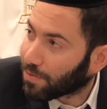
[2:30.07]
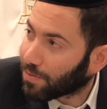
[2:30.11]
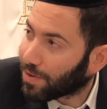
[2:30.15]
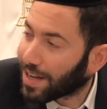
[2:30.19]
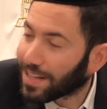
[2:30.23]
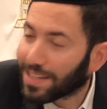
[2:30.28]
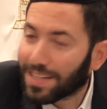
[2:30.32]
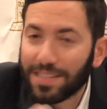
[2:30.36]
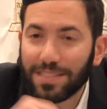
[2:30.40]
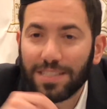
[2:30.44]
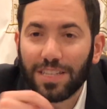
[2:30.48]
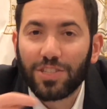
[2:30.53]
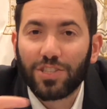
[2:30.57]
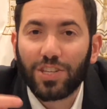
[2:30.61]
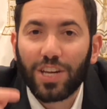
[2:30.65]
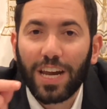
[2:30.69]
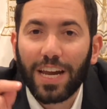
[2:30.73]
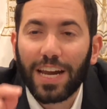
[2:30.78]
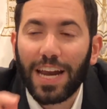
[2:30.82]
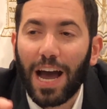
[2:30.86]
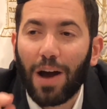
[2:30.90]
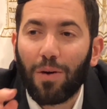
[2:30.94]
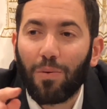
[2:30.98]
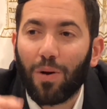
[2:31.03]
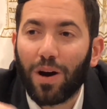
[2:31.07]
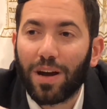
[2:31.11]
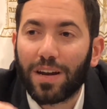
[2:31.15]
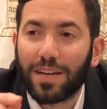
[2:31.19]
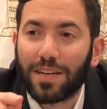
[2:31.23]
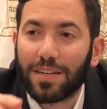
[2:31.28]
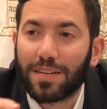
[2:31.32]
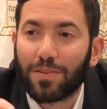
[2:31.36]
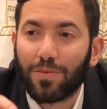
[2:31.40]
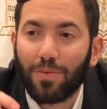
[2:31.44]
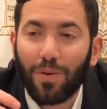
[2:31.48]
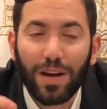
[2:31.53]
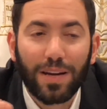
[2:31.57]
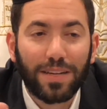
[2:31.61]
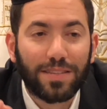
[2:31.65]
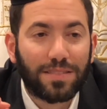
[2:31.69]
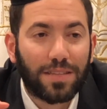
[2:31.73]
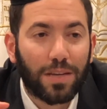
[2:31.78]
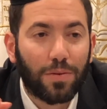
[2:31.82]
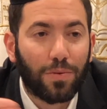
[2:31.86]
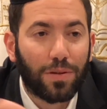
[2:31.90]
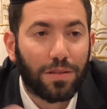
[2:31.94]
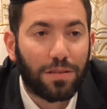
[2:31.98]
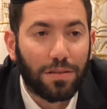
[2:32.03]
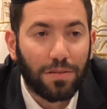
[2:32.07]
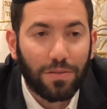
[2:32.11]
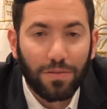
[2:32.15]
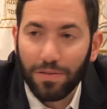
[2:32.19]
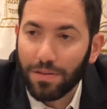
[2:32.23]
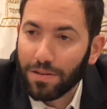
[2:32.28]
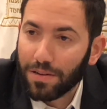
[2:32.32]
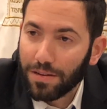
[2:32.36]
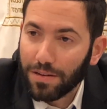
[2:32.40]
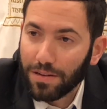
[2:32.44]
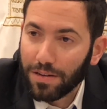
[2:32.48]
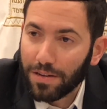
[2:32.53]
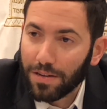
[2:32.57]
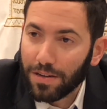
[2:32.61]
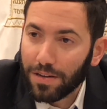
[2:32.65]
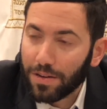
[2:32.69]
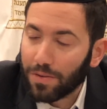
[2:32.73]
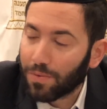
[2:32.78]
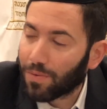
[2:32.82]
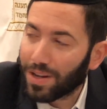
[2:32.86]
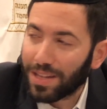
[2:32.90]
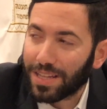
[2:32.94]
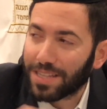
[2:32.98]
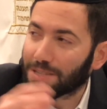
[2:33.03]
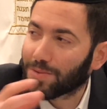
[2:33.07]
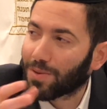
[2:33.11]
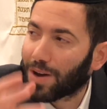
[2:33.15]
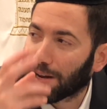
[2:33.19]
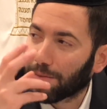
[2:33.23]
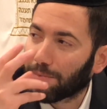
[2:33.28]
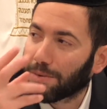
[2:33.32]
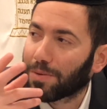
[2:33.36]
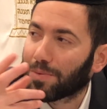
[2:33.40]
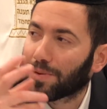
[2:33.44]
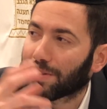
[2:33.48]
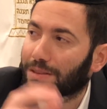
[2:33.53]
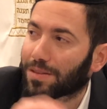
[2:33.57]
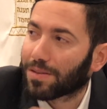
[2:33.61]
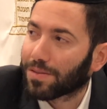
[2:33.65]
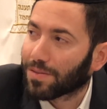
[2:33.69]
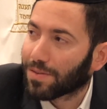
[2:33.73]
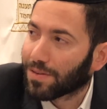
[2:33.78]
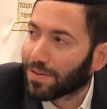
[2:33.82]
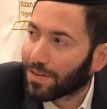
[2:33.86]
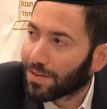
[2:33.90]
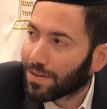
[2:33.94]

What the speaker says: When does the Shekhinah want to sit with you? When does he want to be with you?